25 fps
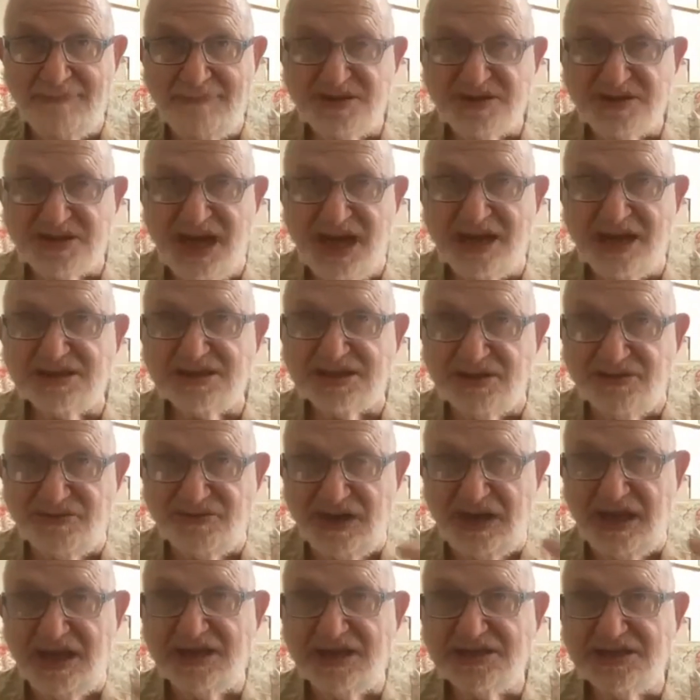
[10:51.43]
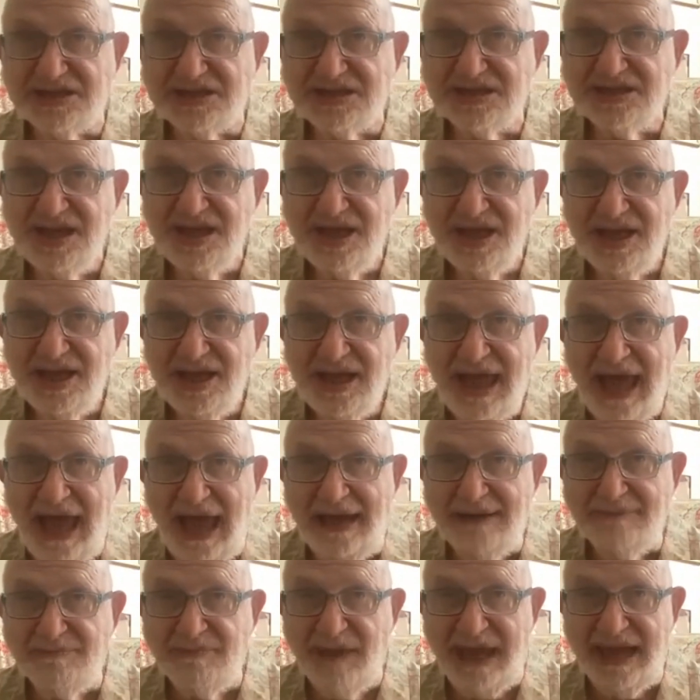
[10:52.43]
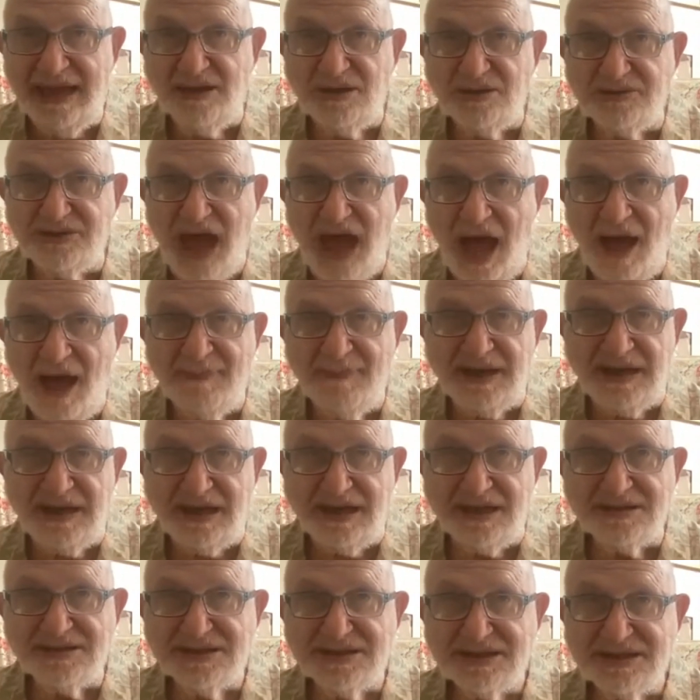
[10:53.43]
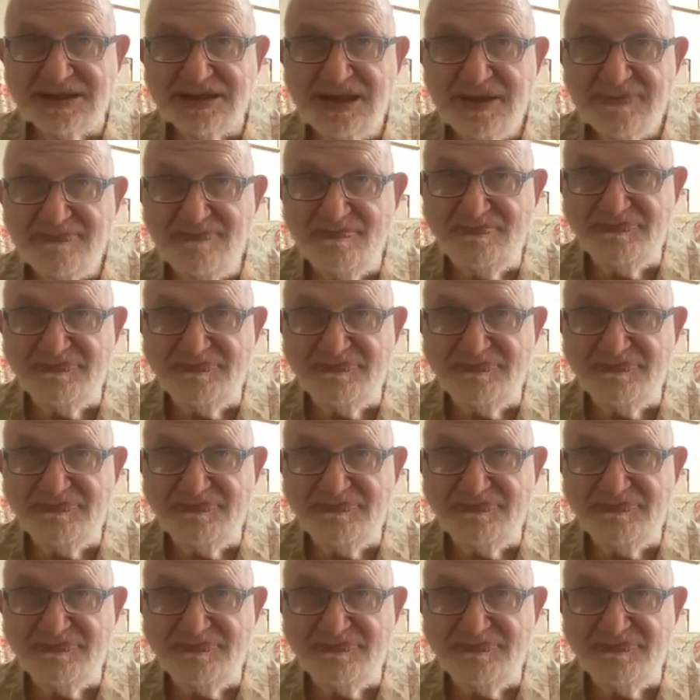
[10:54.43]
possessiveness and male dominance,